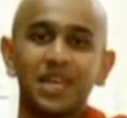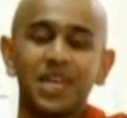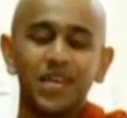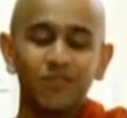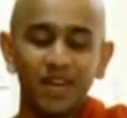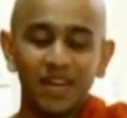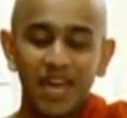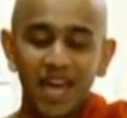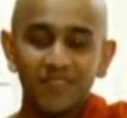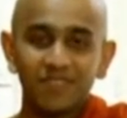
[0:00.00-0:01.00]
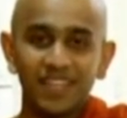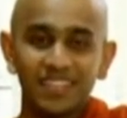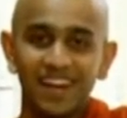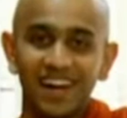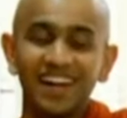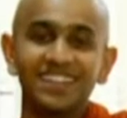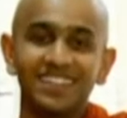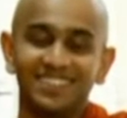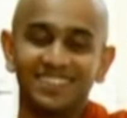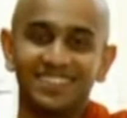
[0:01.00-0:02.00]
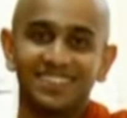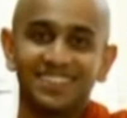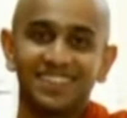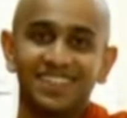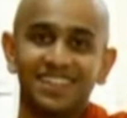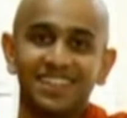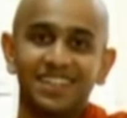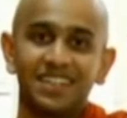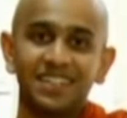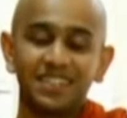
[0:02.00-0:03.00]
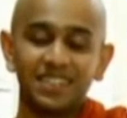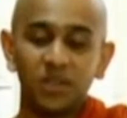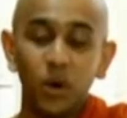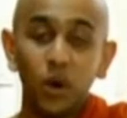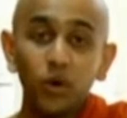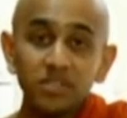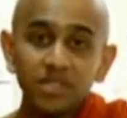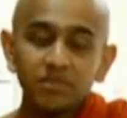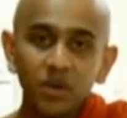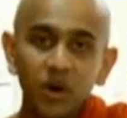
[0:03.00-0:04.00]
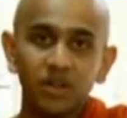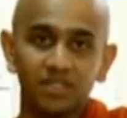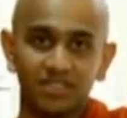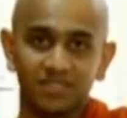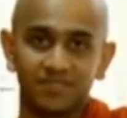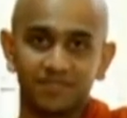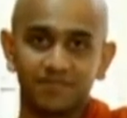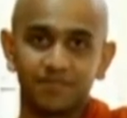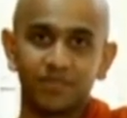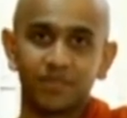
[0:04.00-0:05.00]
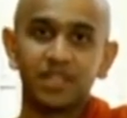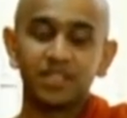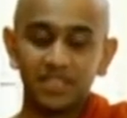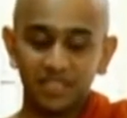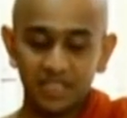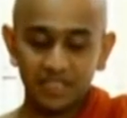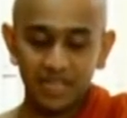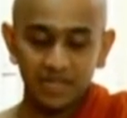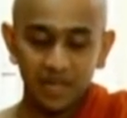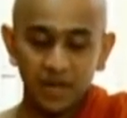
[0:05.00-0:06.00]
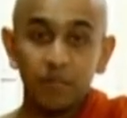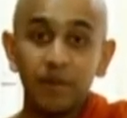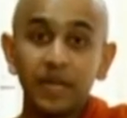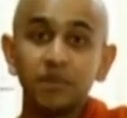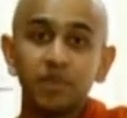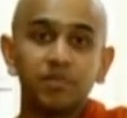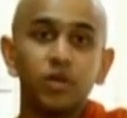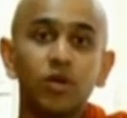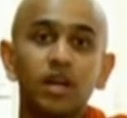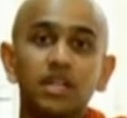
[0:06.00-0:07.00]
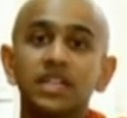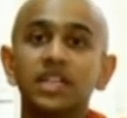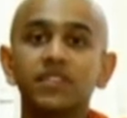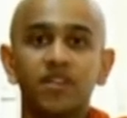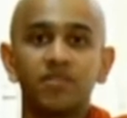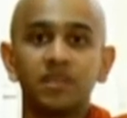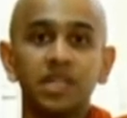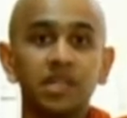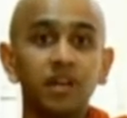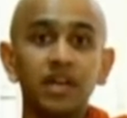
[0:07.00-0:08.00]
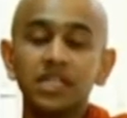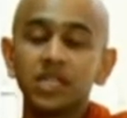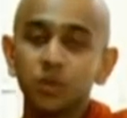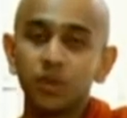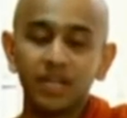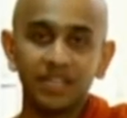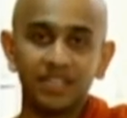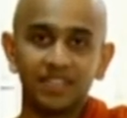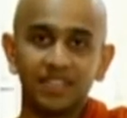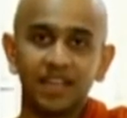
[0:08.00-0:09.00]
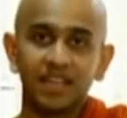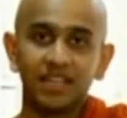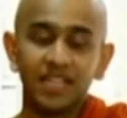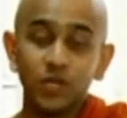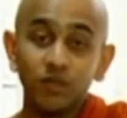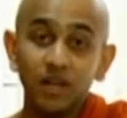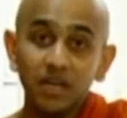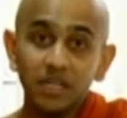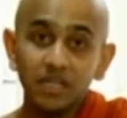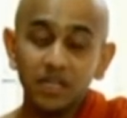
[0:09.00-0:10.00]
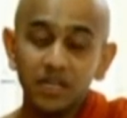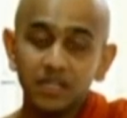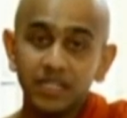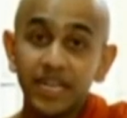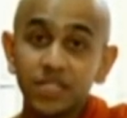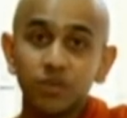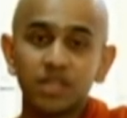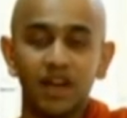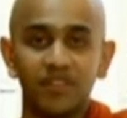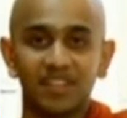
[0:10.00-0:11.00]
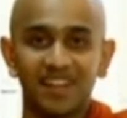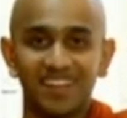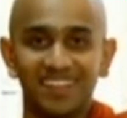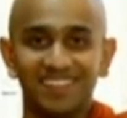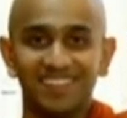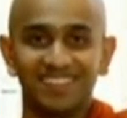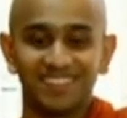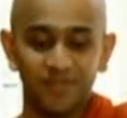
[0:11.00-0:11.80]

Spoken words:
If you can have that idea, that wholesome thought, thinking that may the people who are learning from me will learn quickly, then you will teach with loving kindness.